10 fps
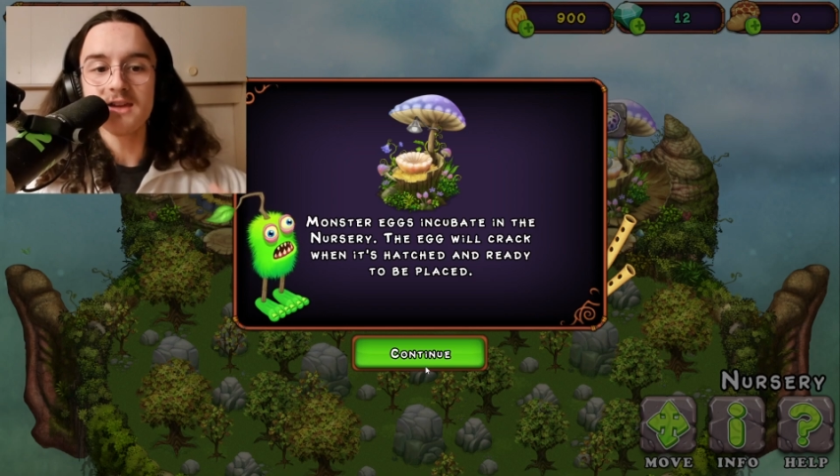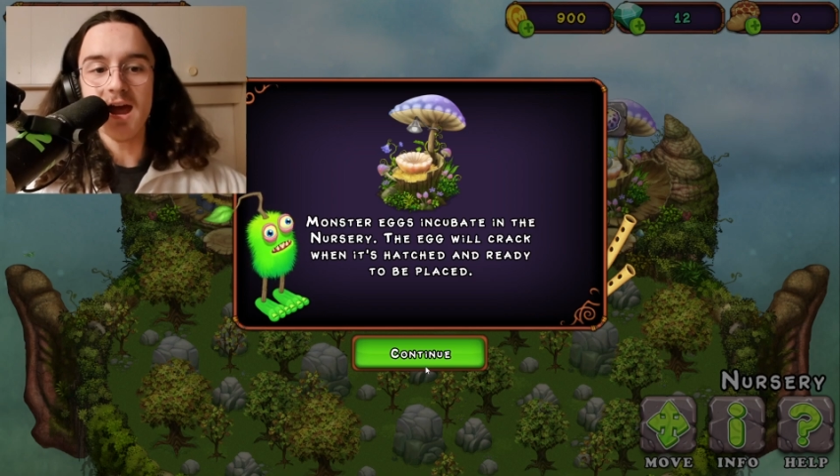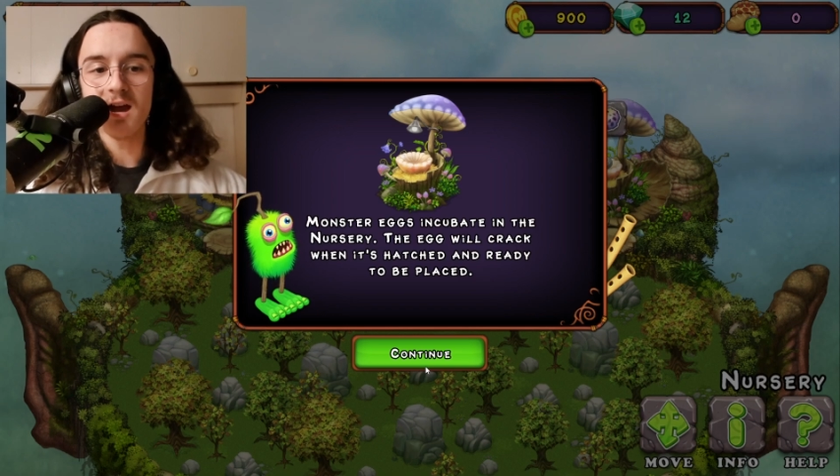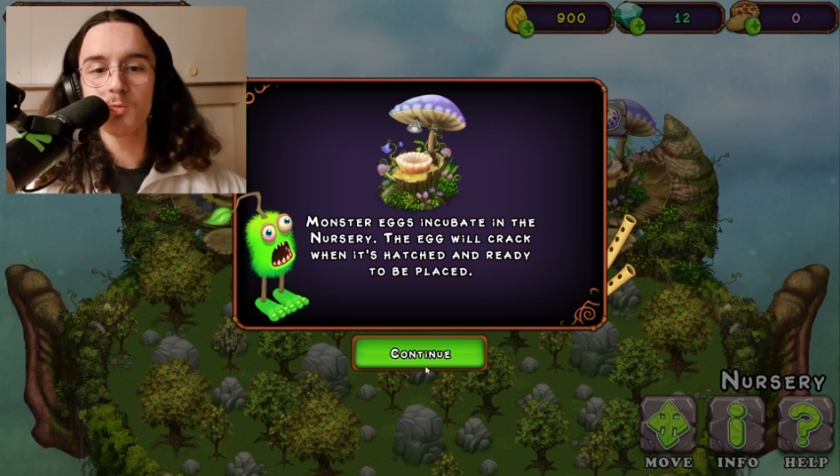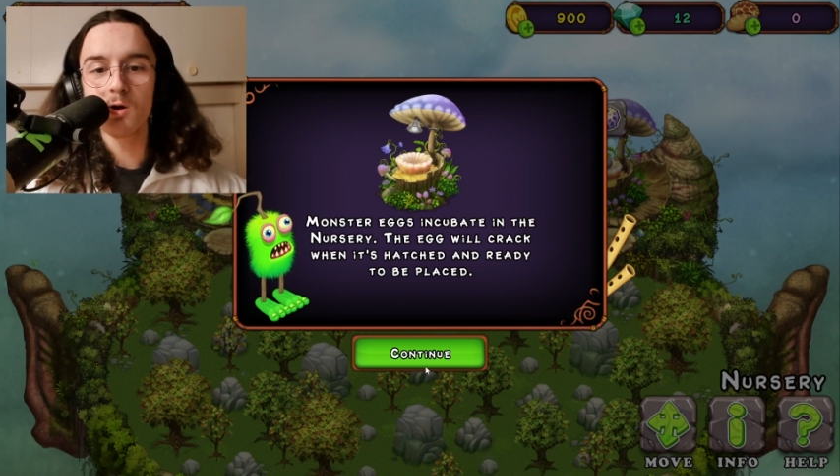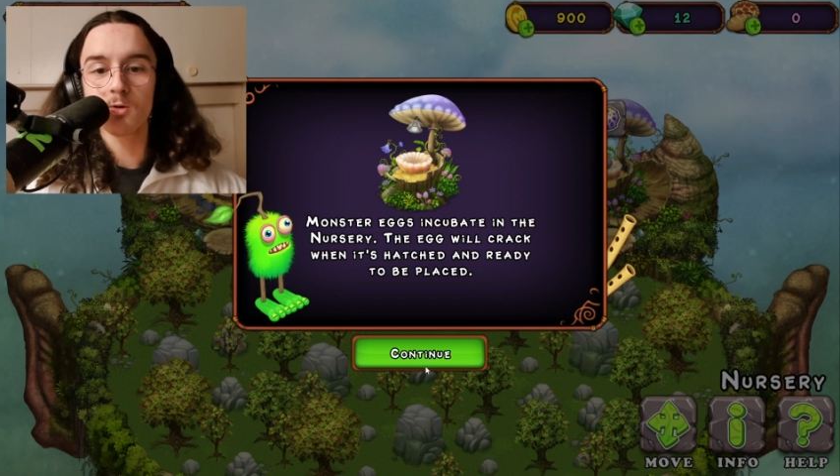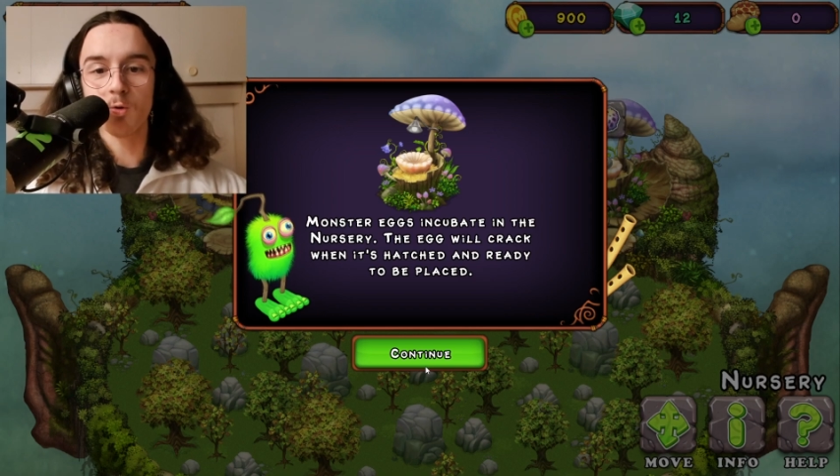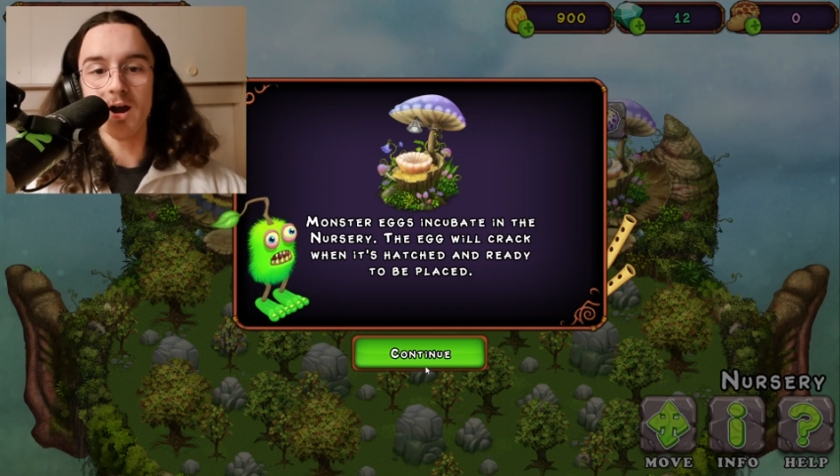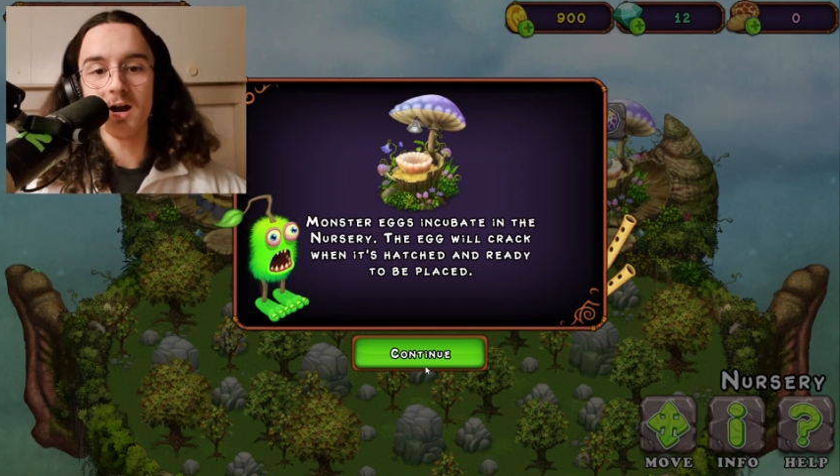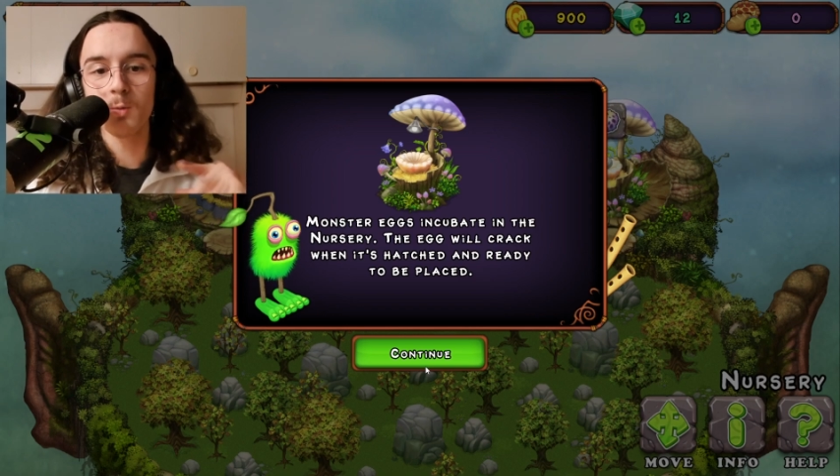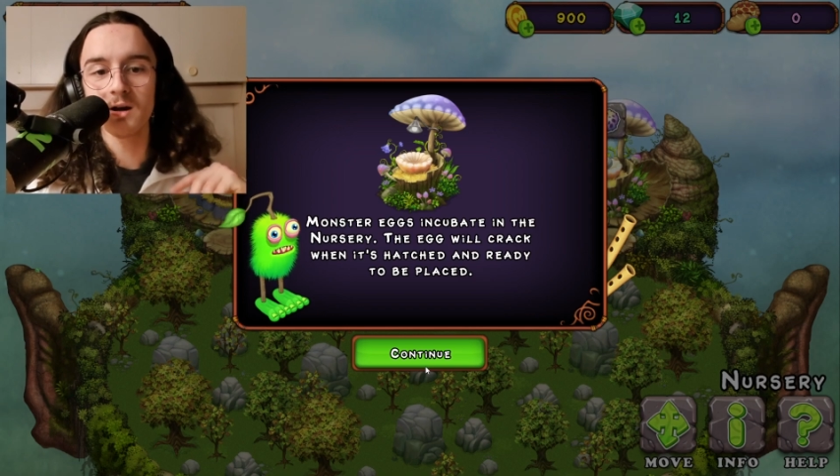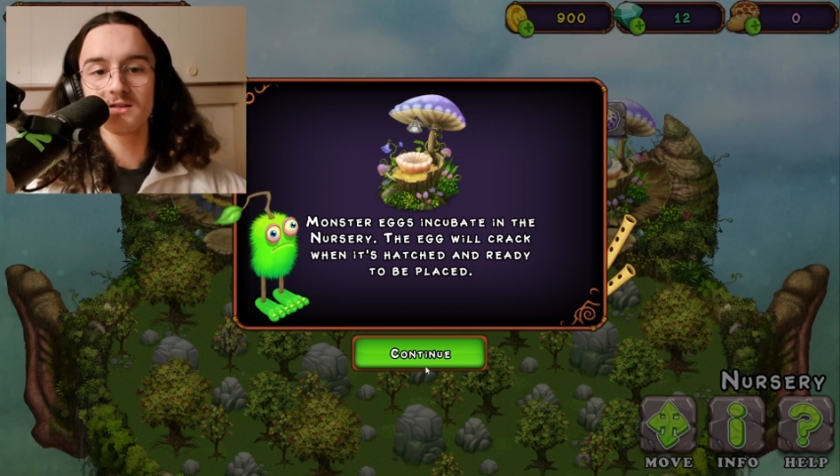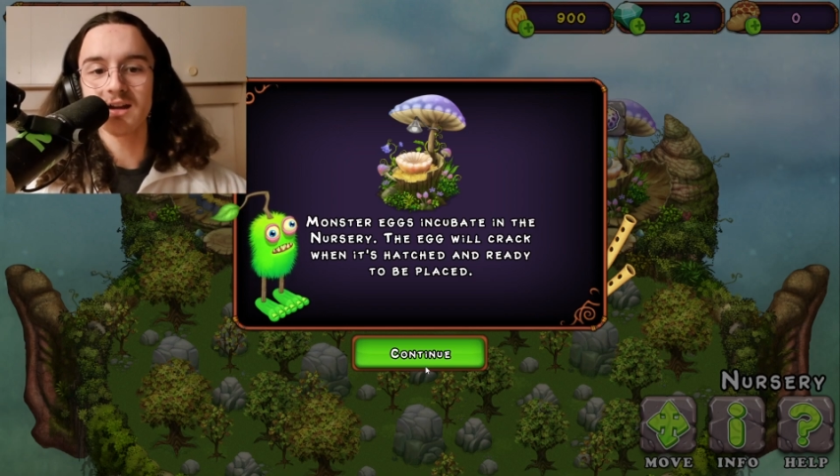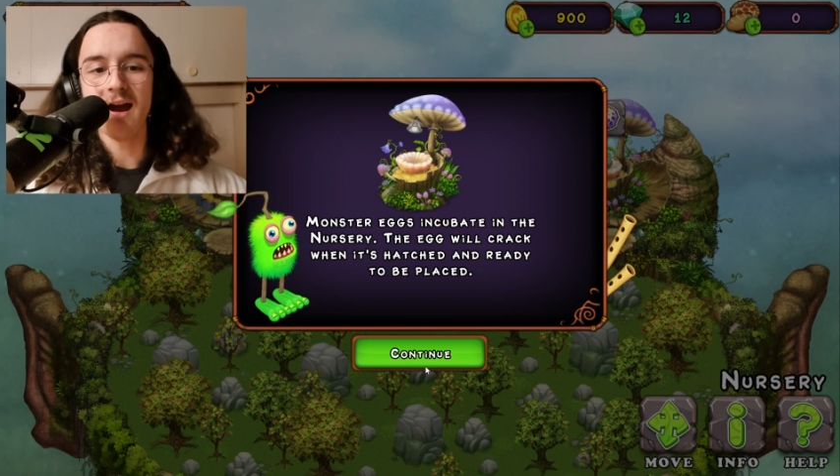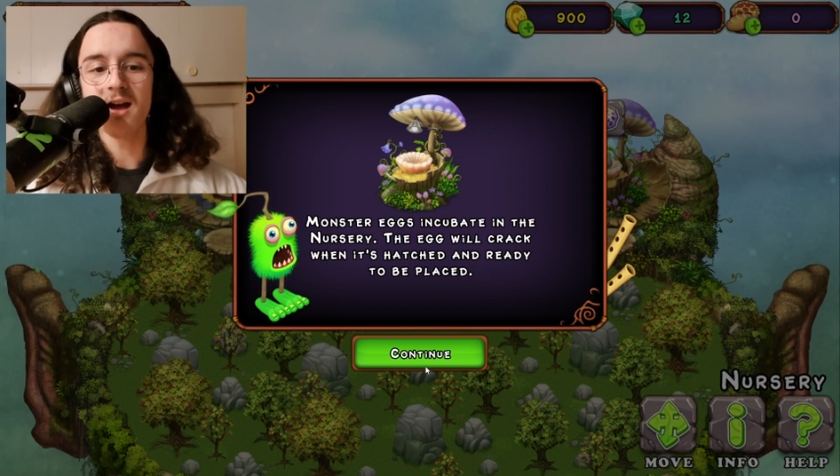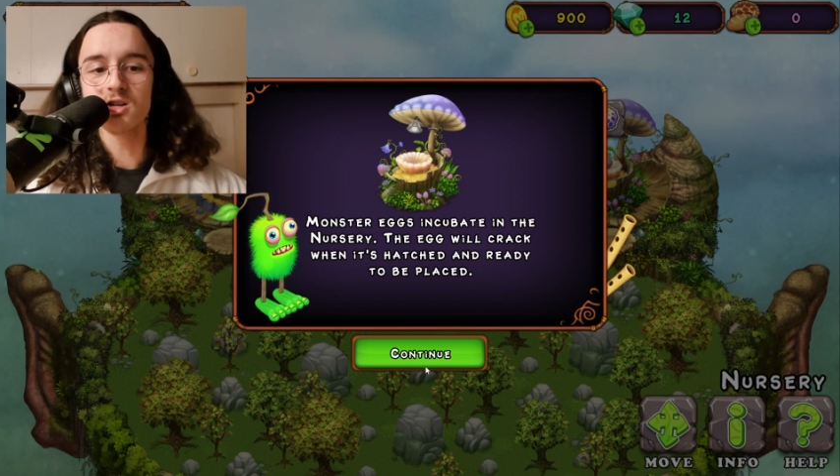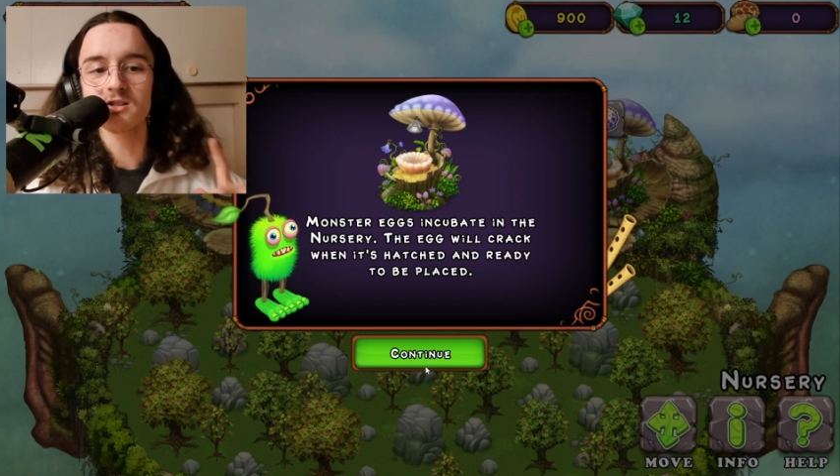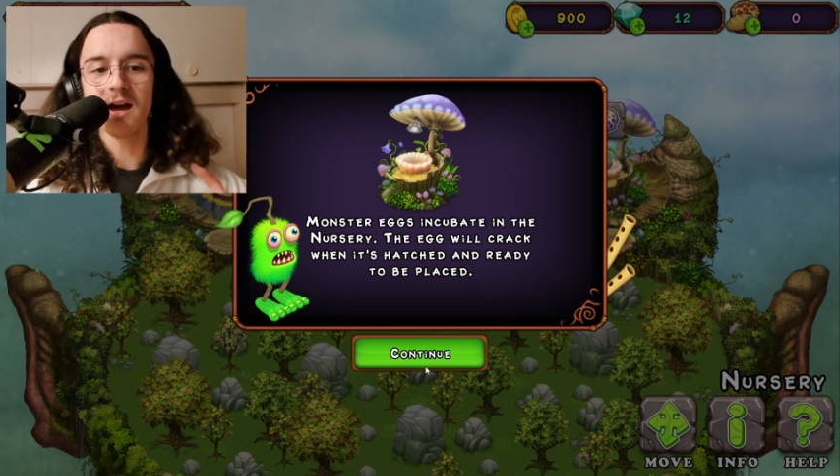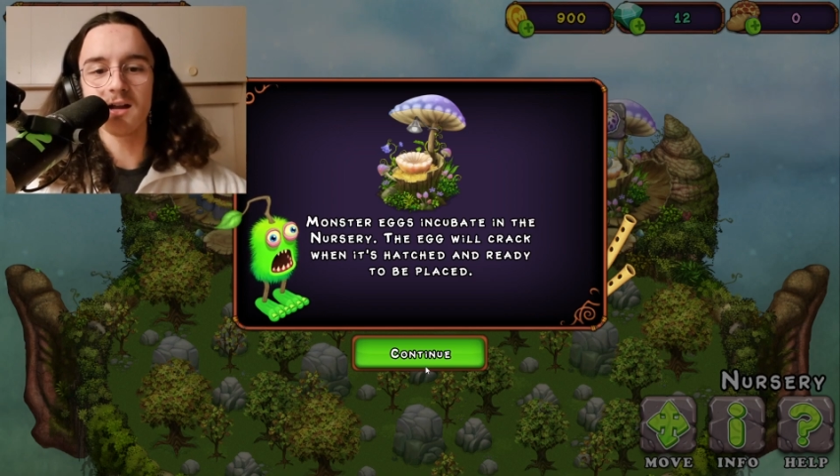The egg will crack when it's hatched